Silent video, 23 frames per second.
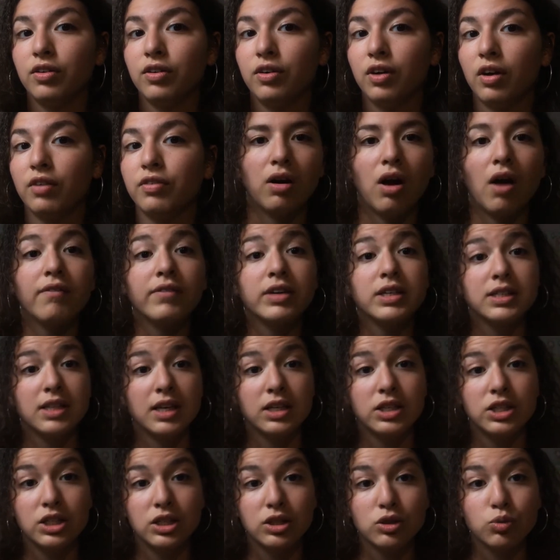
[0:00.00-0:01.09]
of
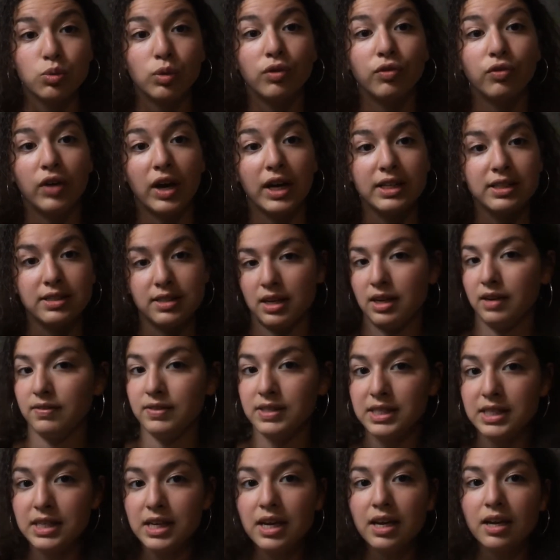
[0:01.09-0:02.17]
Conversations with Friends that I've
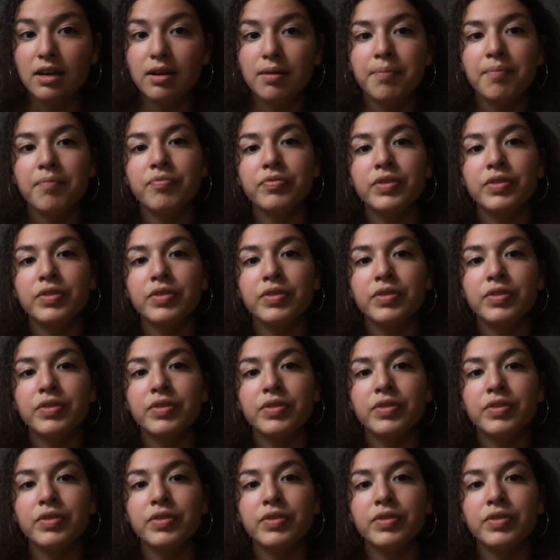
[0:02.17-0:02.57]
seen.